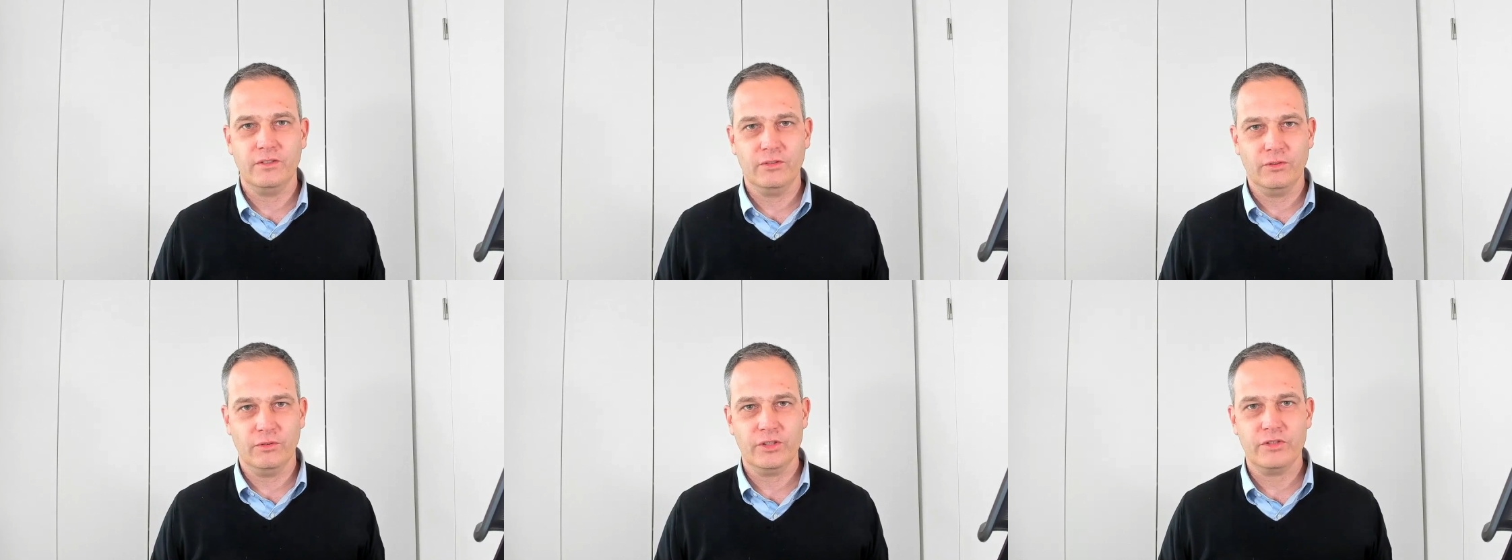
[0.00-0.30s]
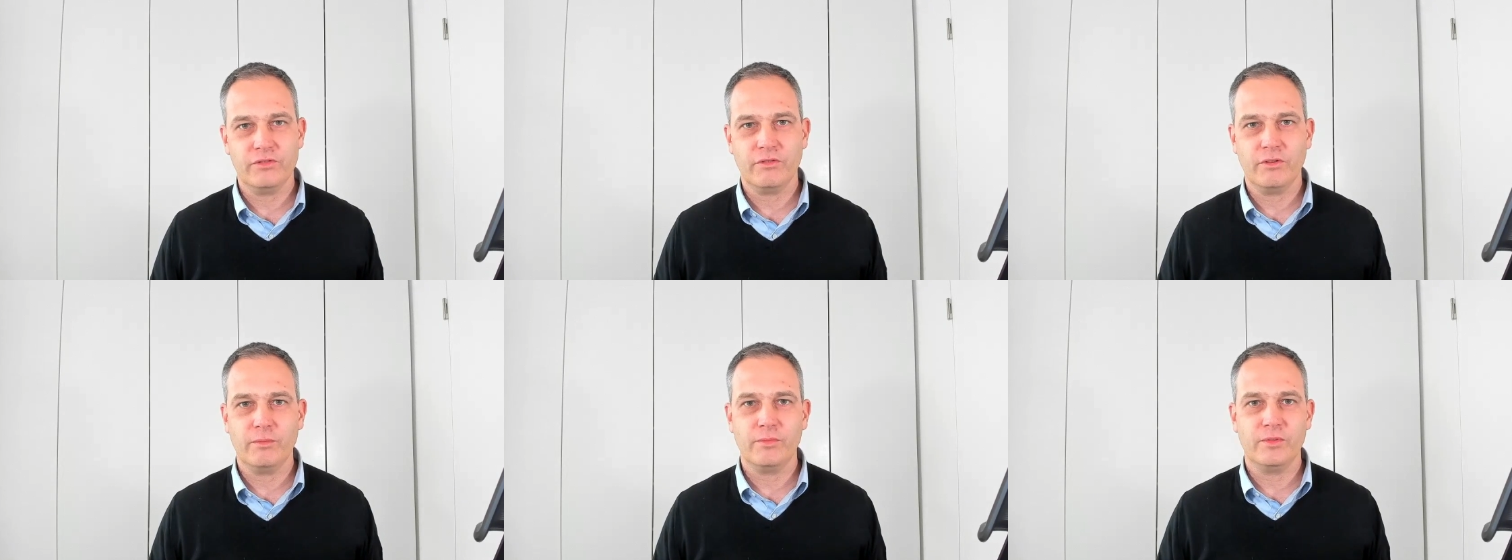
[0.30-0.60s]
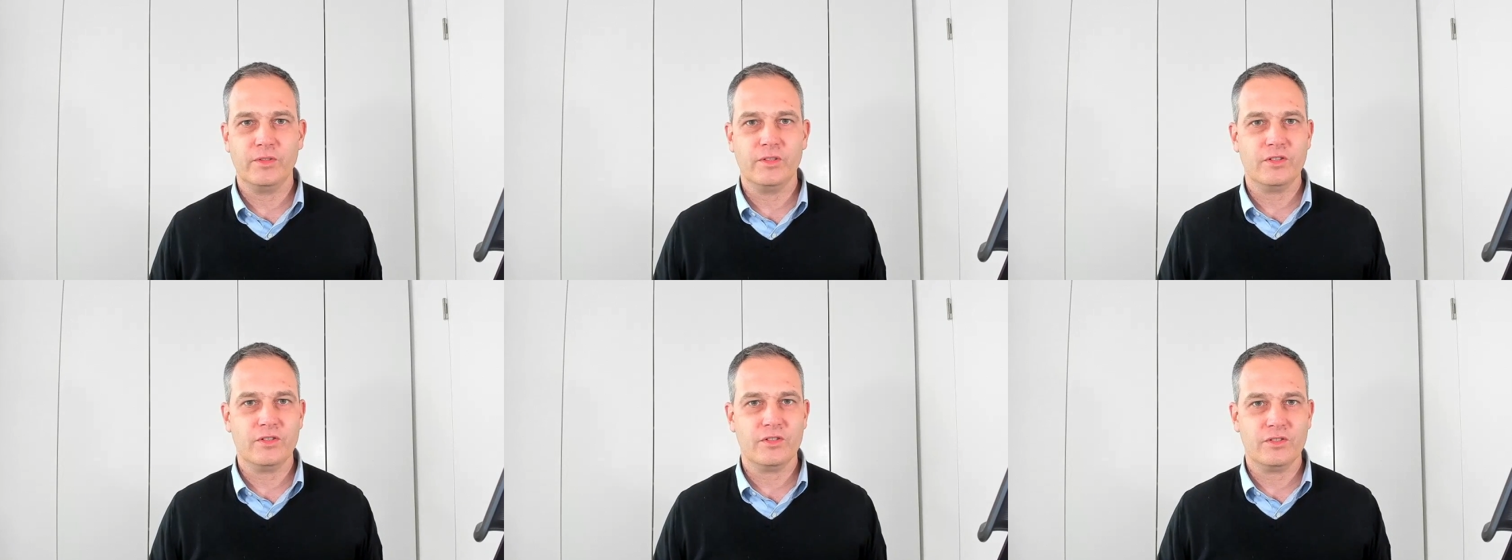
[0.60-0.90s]
loitering
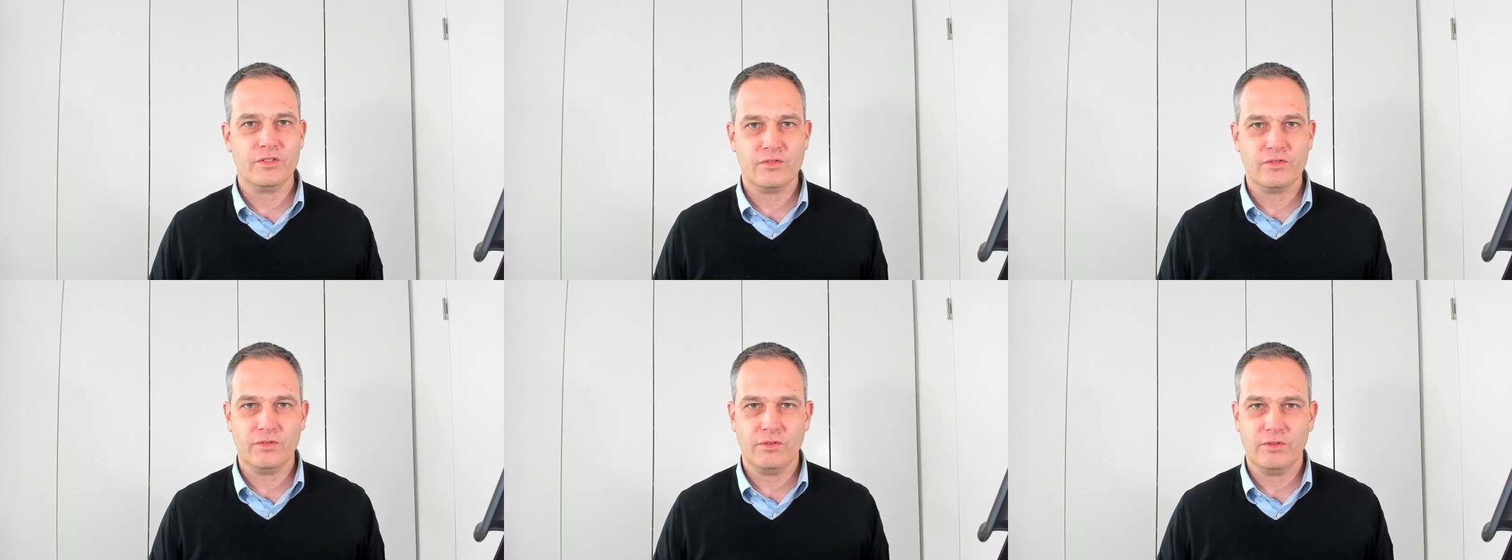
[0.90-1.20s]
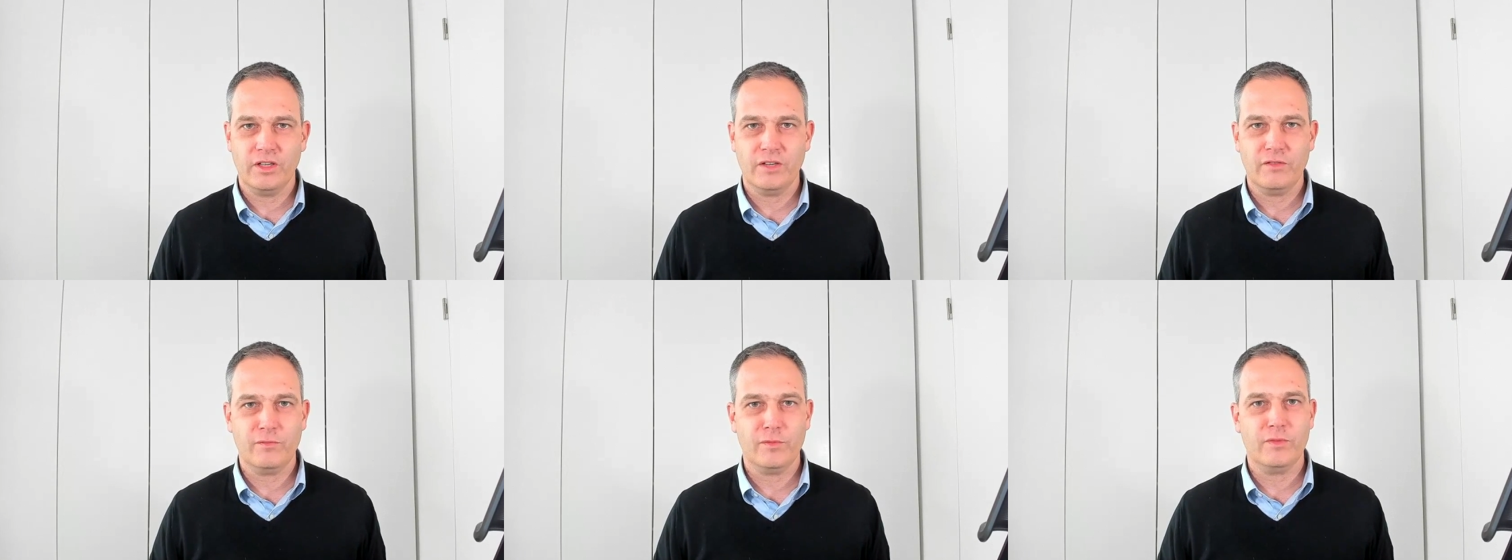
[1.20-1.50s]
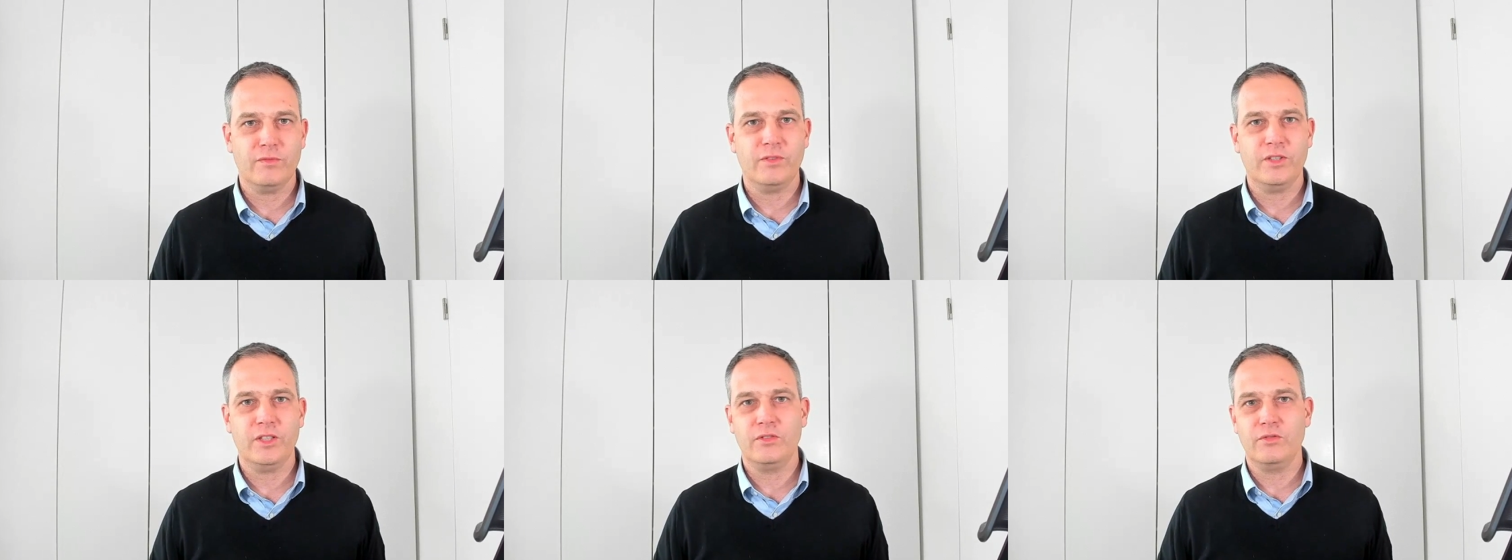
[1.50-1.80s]
munitions or
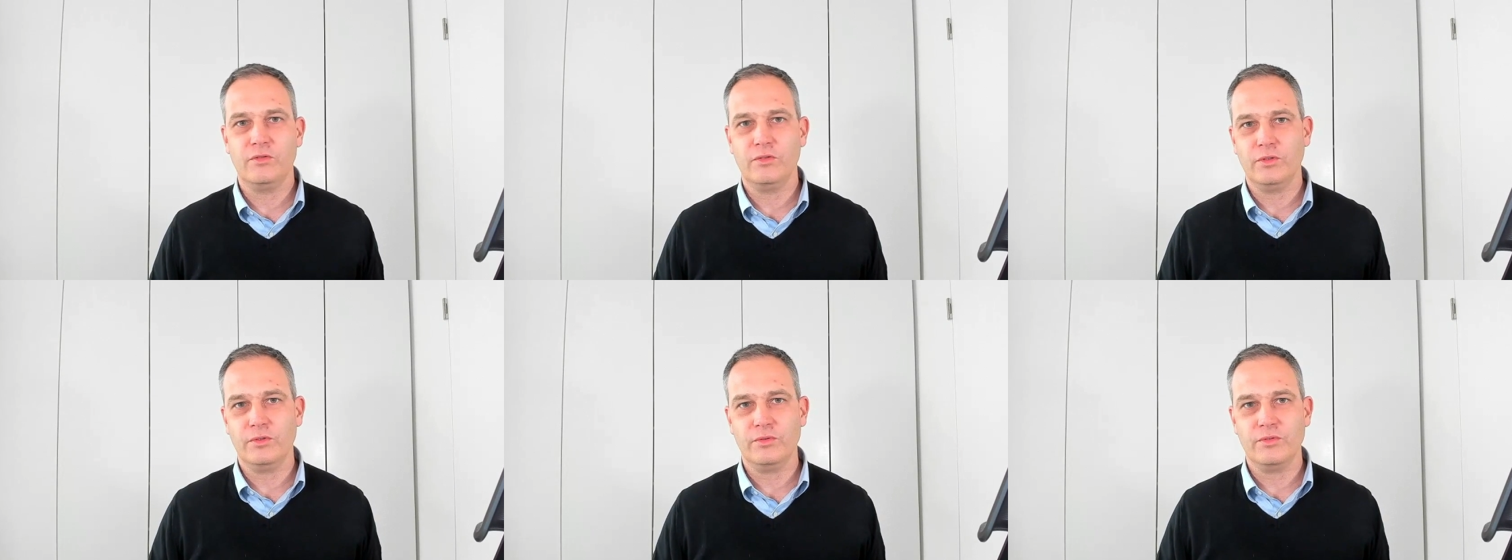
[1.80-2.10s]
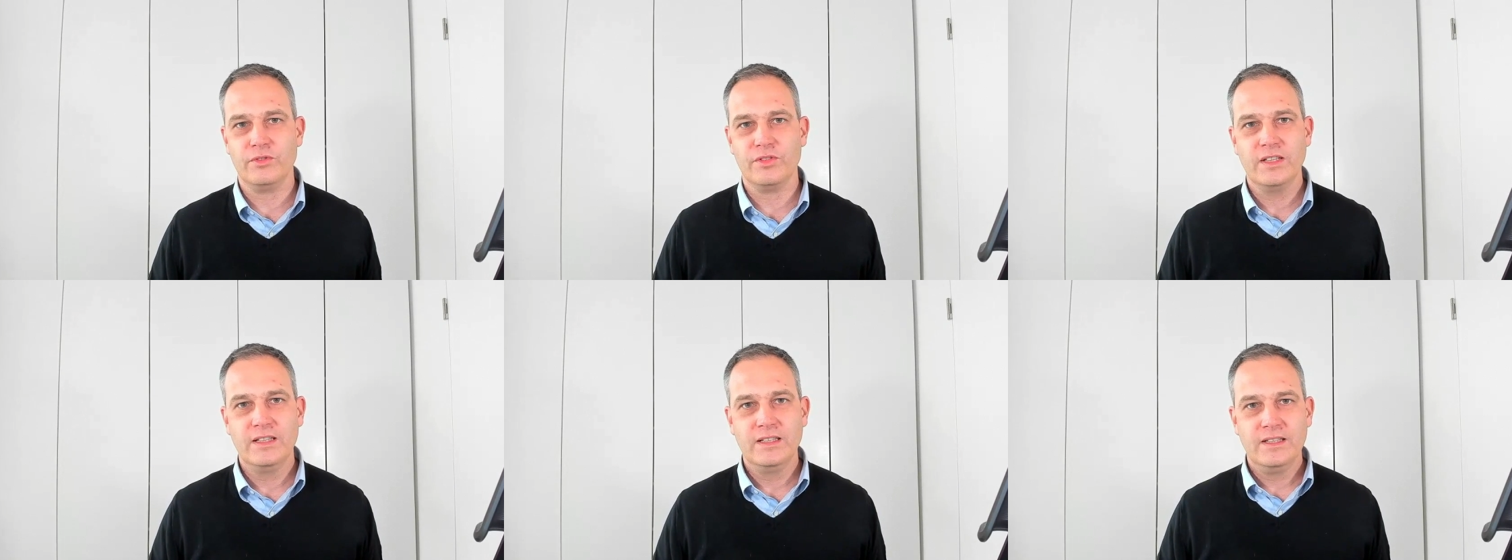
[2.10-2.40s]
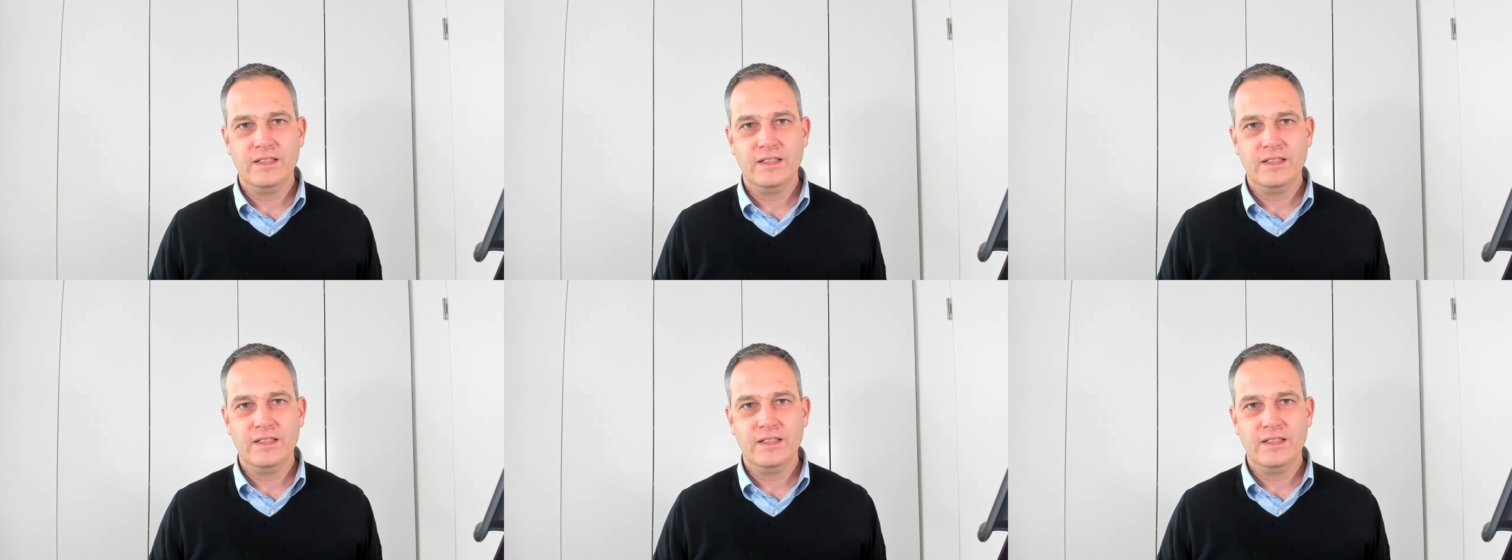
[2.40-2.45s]
FPV drones.